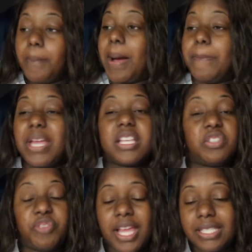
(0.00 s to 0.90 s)
My
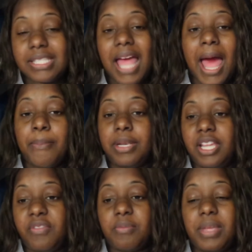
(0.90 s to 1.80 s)
biggest flex is I
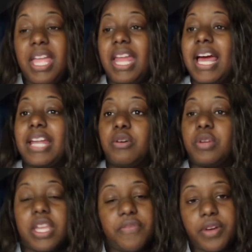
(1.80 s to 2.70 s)
believe in me and I
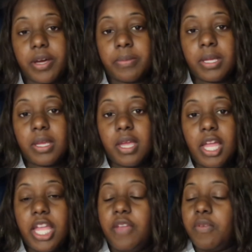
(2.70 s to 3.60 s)
don't give up.
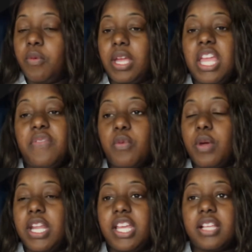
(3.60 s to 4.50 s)
Even
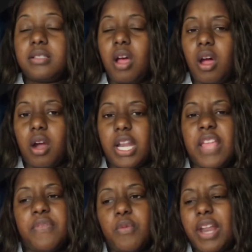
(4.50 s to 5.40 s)
when it gets hard,
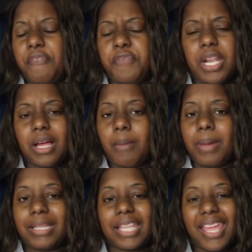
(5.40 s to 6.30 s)
even when I feel like
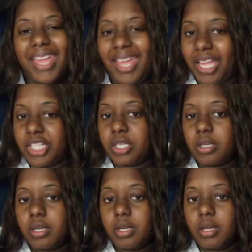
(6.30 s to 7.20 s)
I'm at the edge,
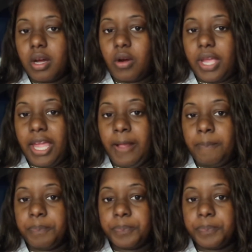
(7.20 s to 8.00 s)
okay?